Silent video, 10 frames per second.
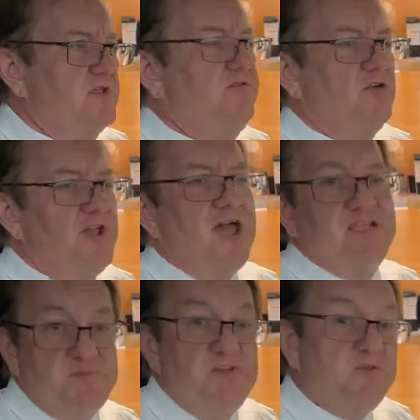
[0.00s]
if you're not
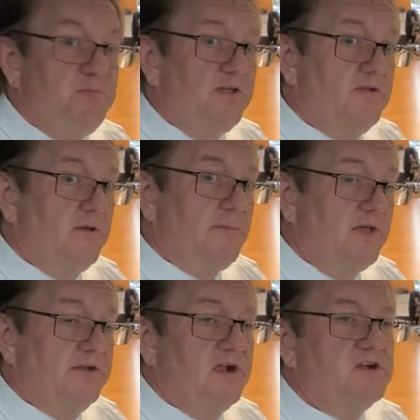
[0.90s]
experienced with
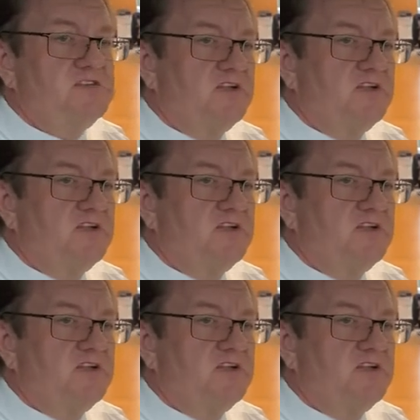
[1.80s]
battery cars,